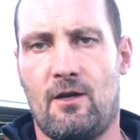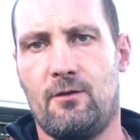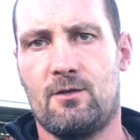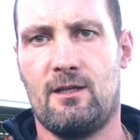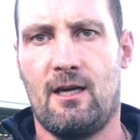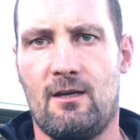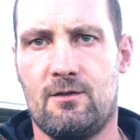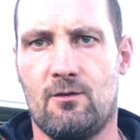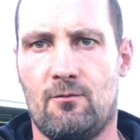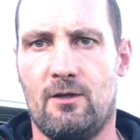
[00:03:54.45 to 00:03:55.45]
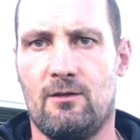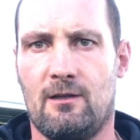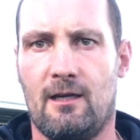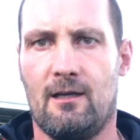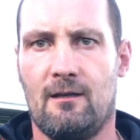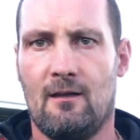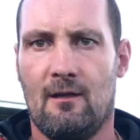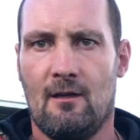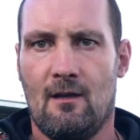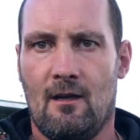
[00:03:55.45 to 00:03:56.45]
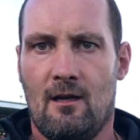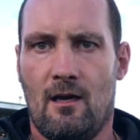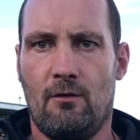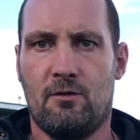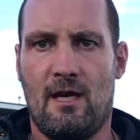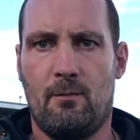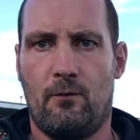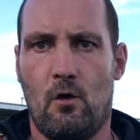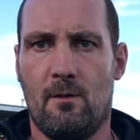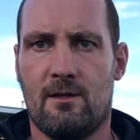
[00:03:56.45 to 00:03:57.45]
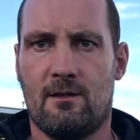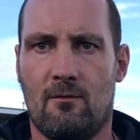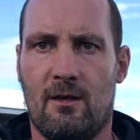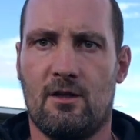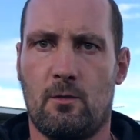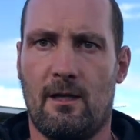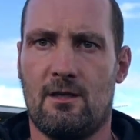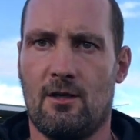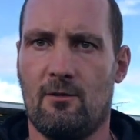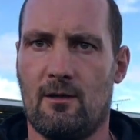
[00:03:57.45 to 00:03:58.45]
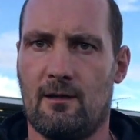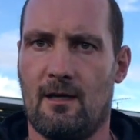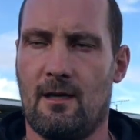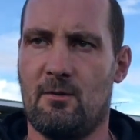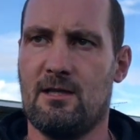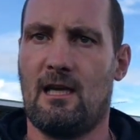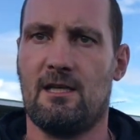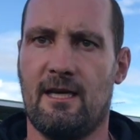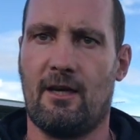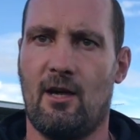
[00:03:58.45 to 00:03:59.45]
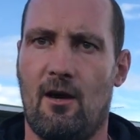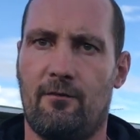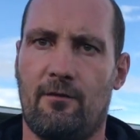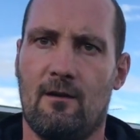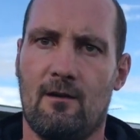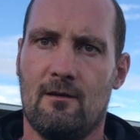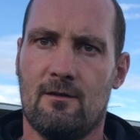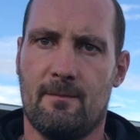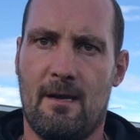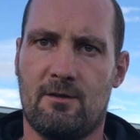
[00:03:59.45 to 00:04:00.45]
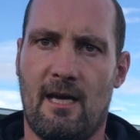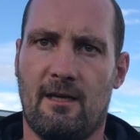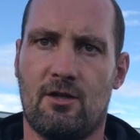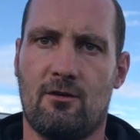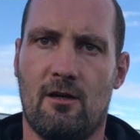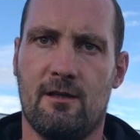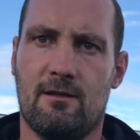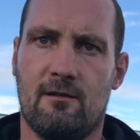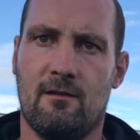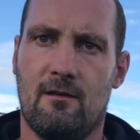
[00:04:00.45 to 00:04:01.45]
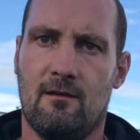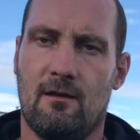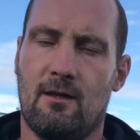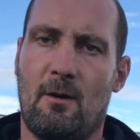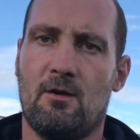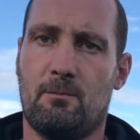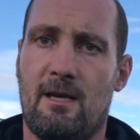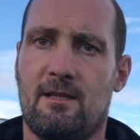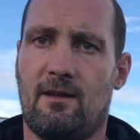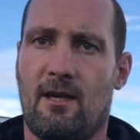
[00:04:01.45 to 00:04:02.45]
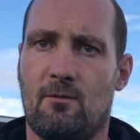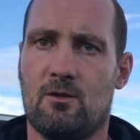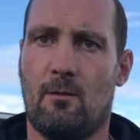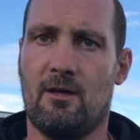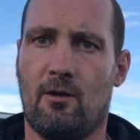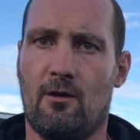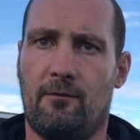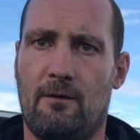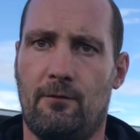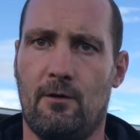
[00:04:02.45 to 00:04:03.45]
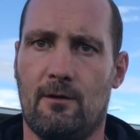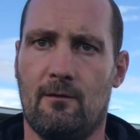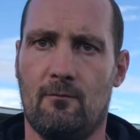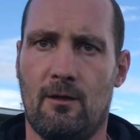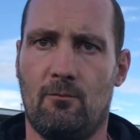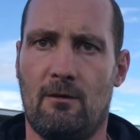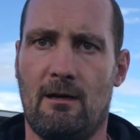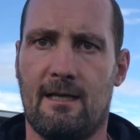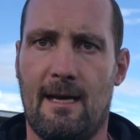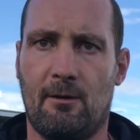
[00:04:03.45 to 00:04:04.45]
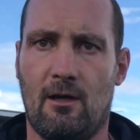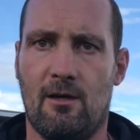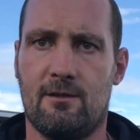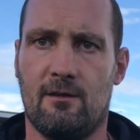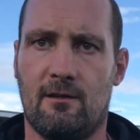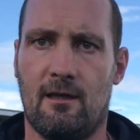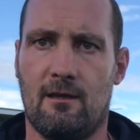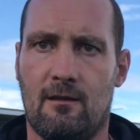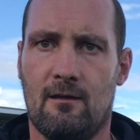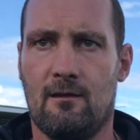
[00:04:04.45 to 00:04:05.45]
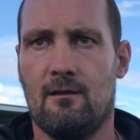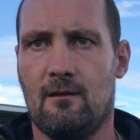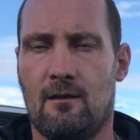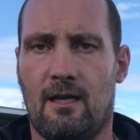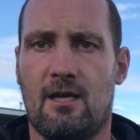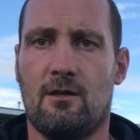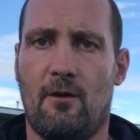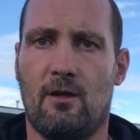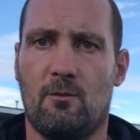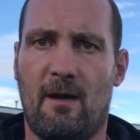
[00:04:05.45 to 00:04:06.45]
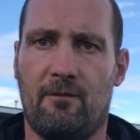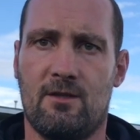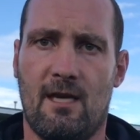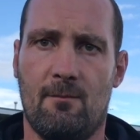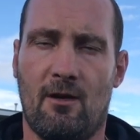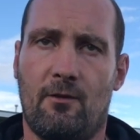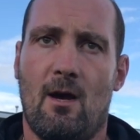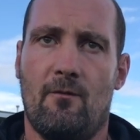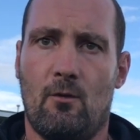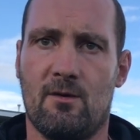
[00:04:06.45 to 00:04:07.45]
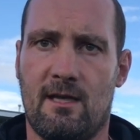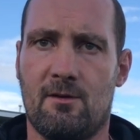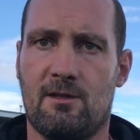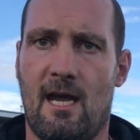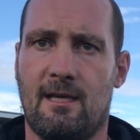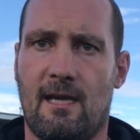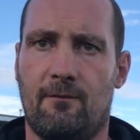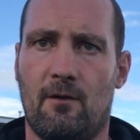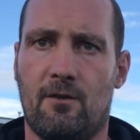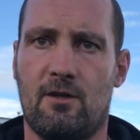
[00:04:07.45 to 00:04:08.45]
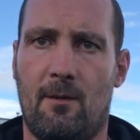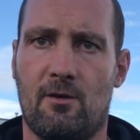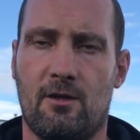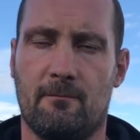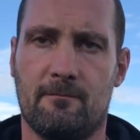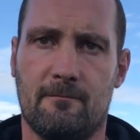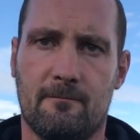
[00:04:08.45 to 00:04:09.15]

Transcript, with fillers: And I thought today you saw real uh, a real team performance, one to 22, and uh, particularly second half, some outstanding tries. And the most pleasing thing was when we got on the front foot, we, we really capitalised and uh, against a very good Bedford team, and I thought overall it was an outstanding advert for the Championship.